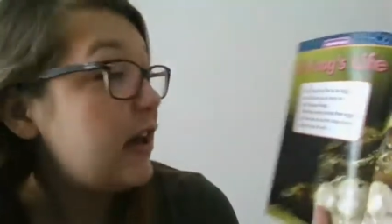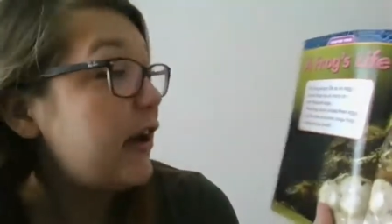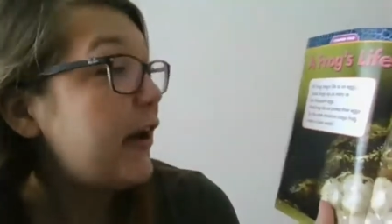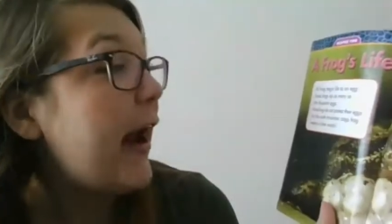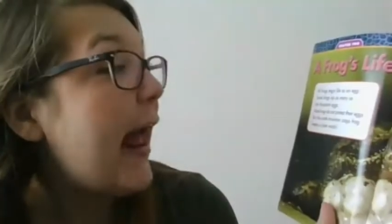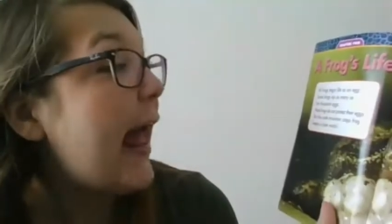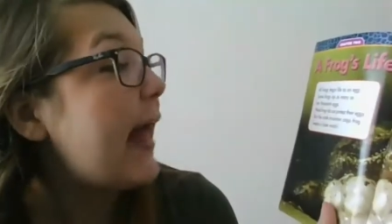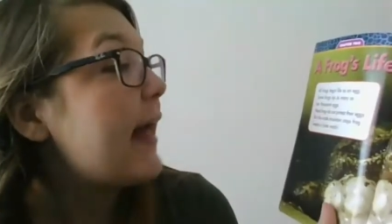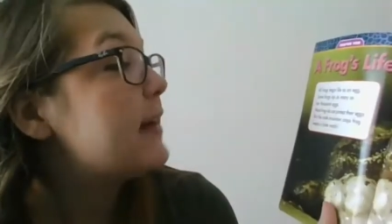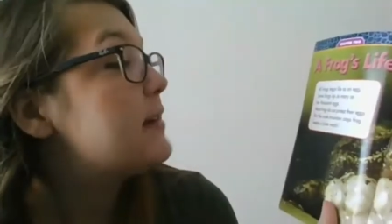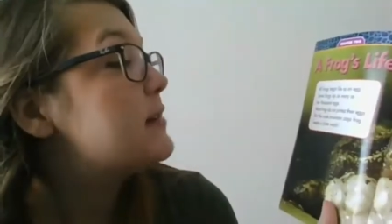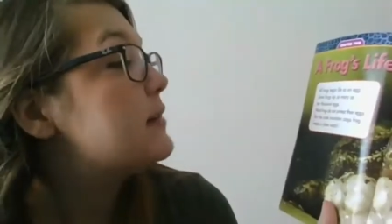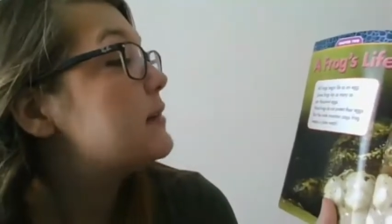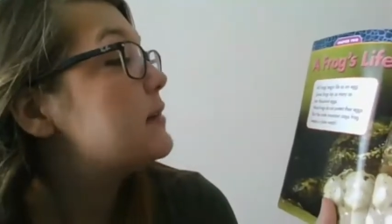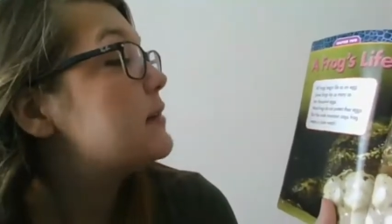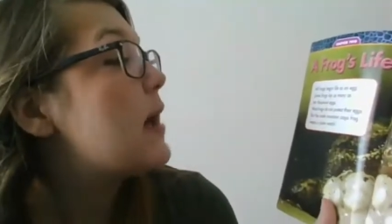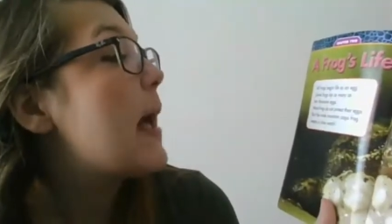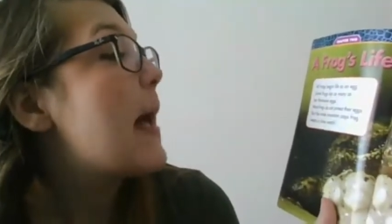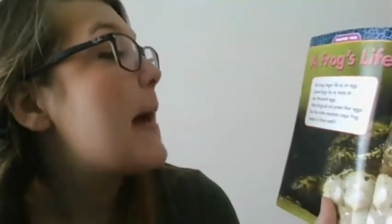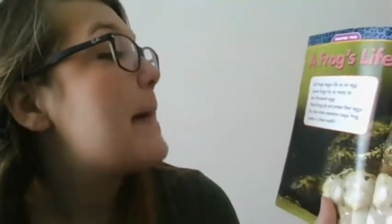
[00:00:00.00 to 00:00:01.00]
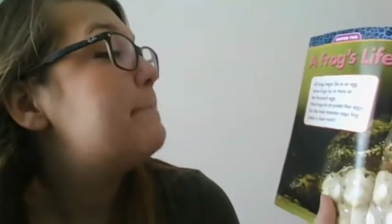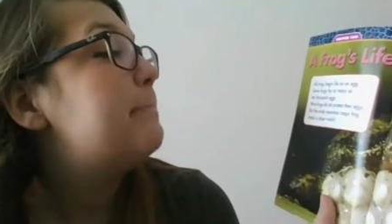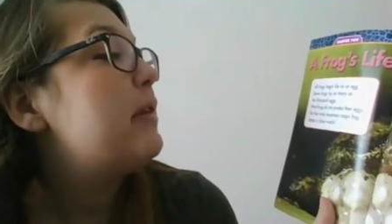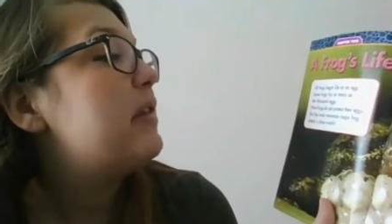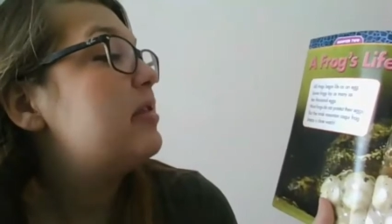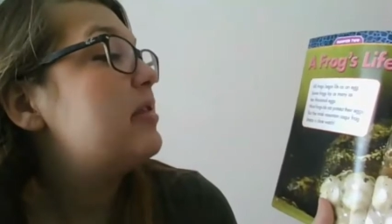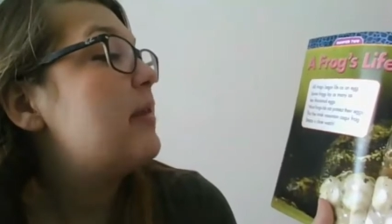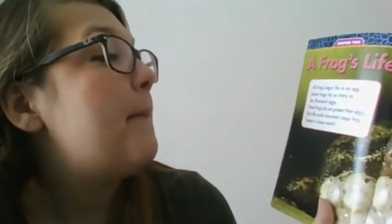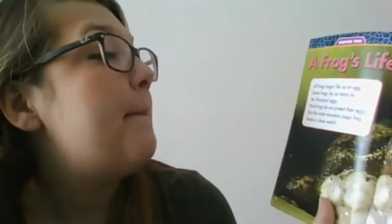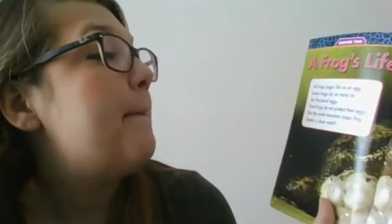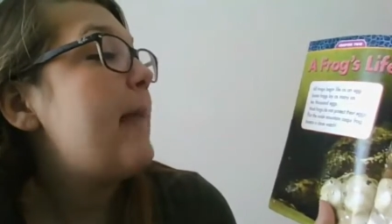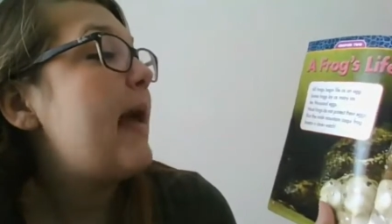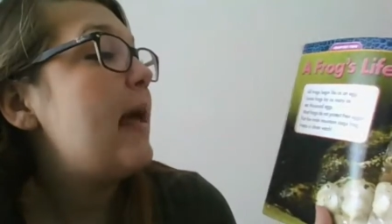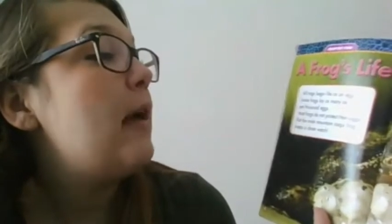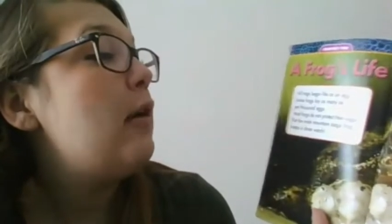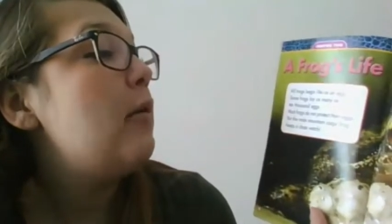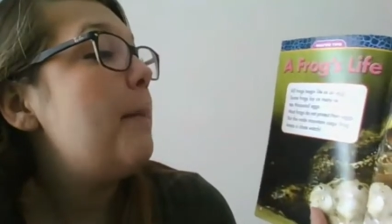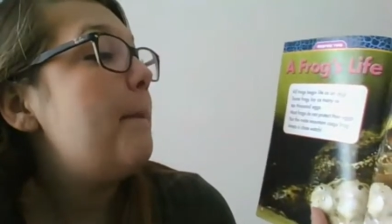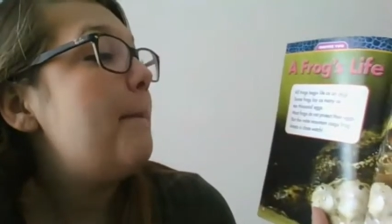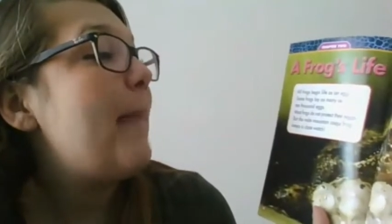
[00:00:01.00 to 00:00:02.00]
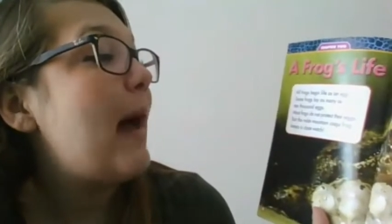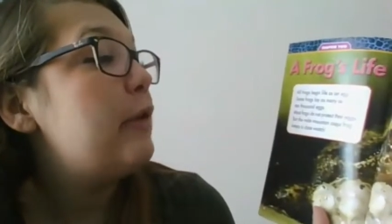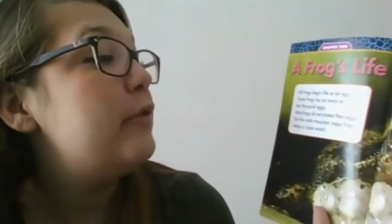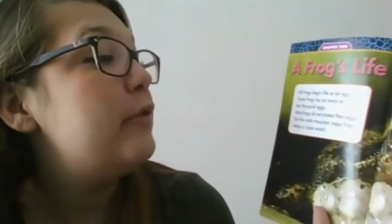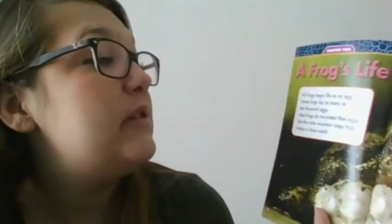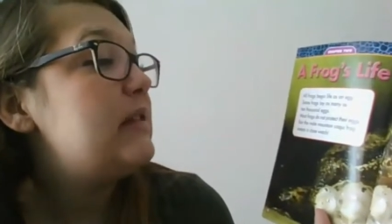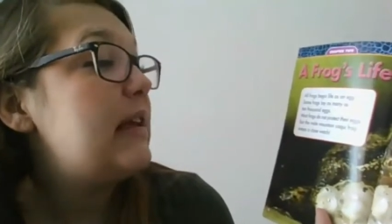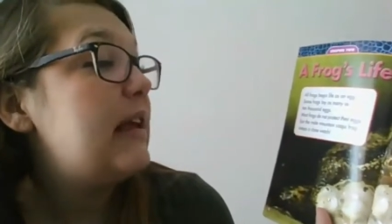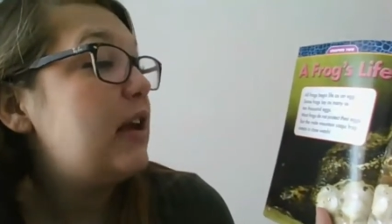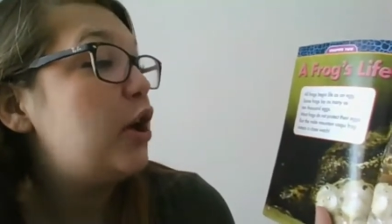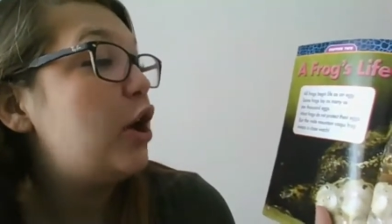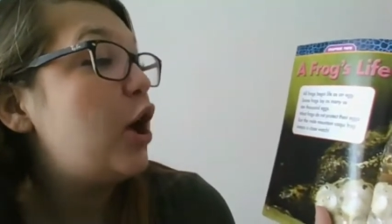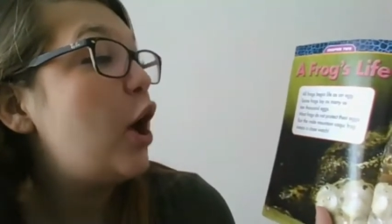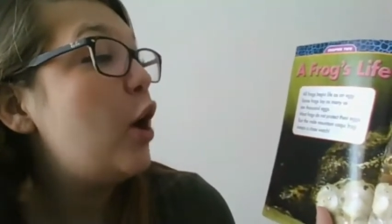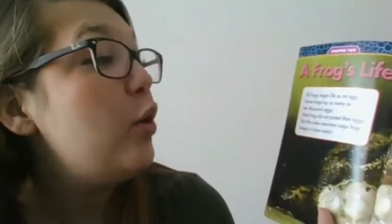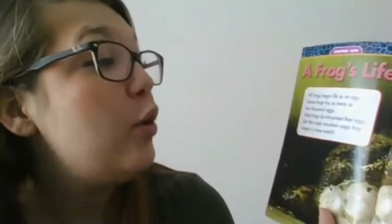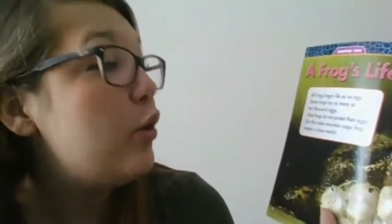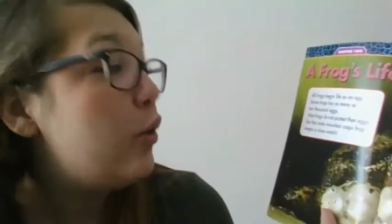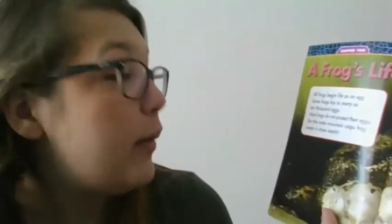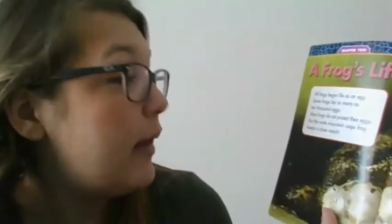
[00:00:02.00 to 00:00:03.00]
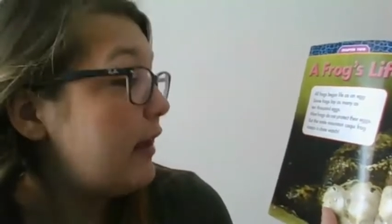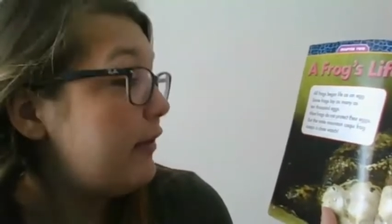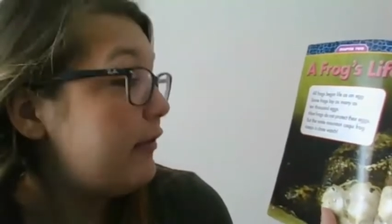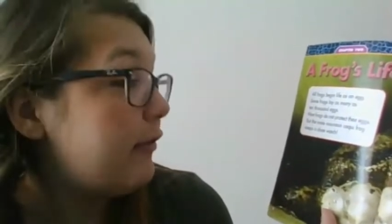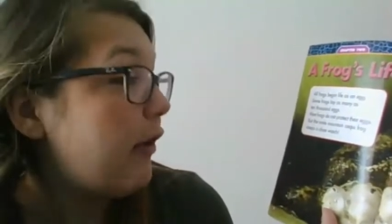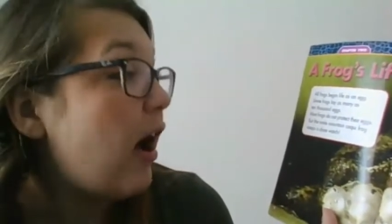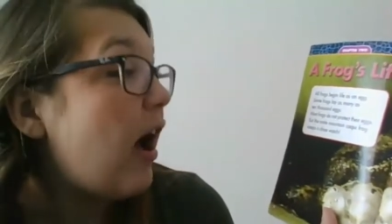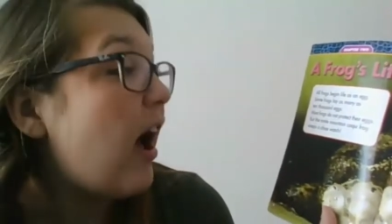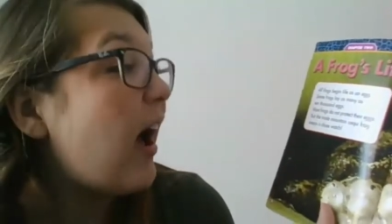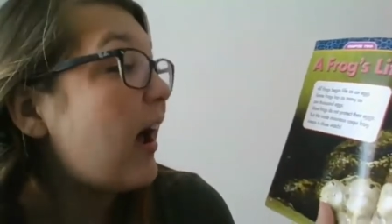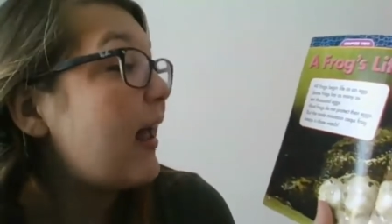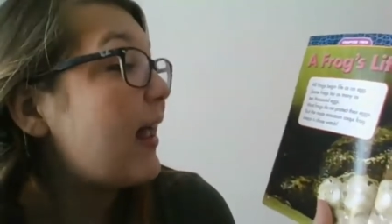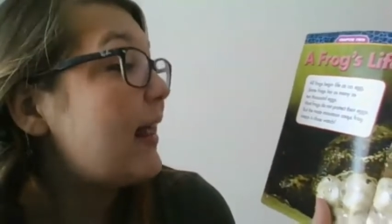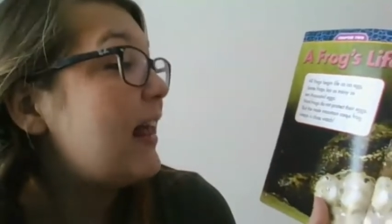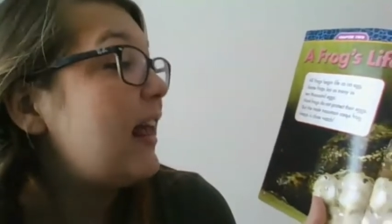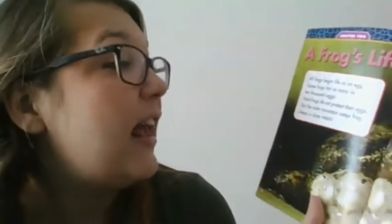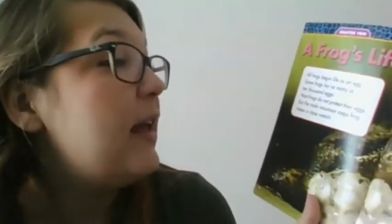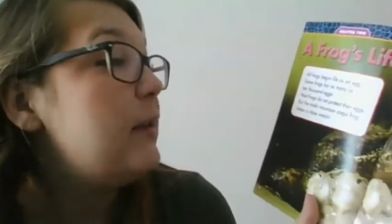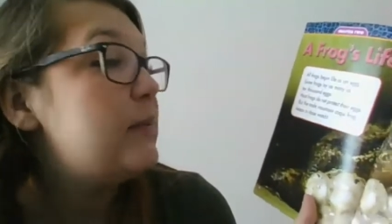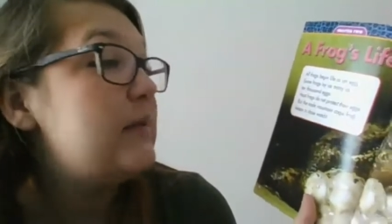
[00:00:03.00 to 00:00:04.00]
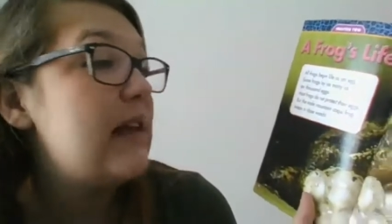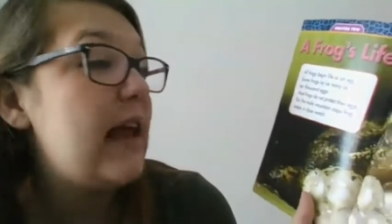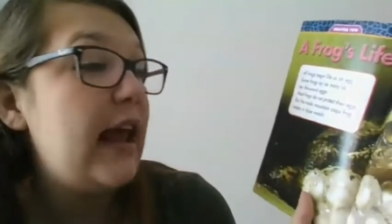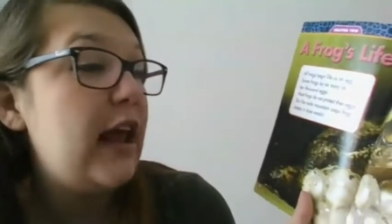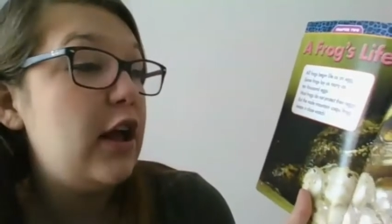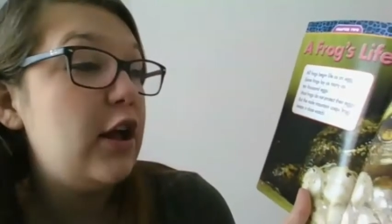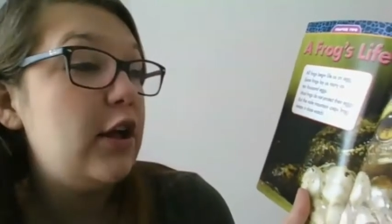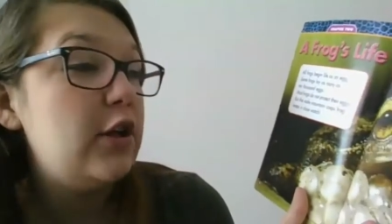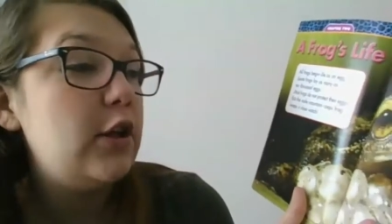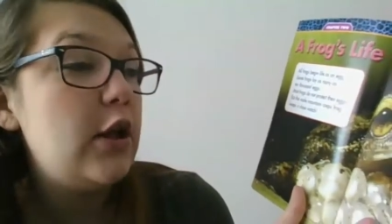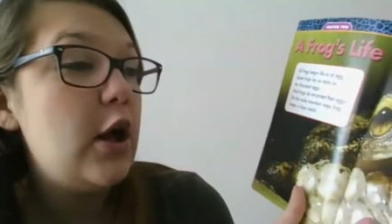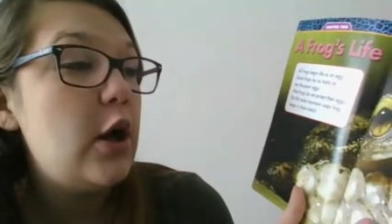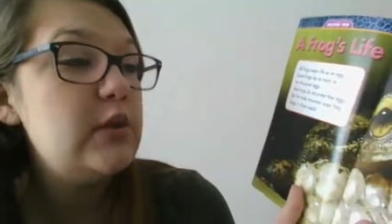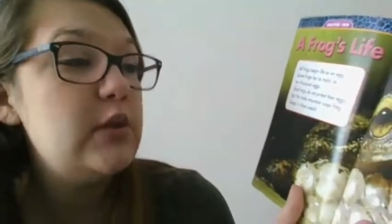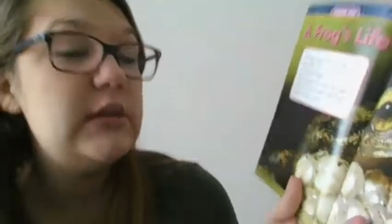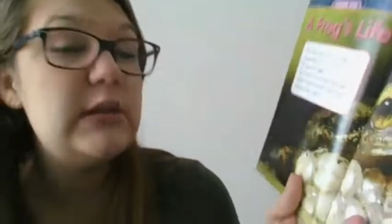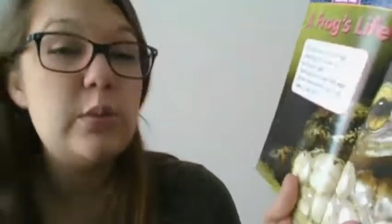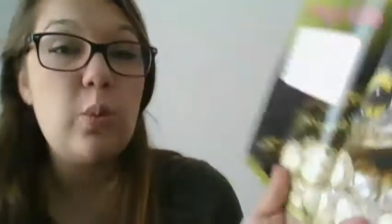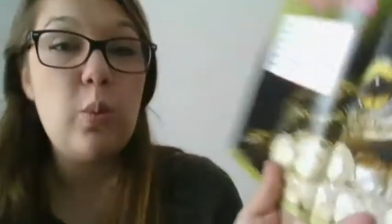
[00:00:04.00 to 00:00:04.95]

their eggs, but the male mountain coqui frog keeps a close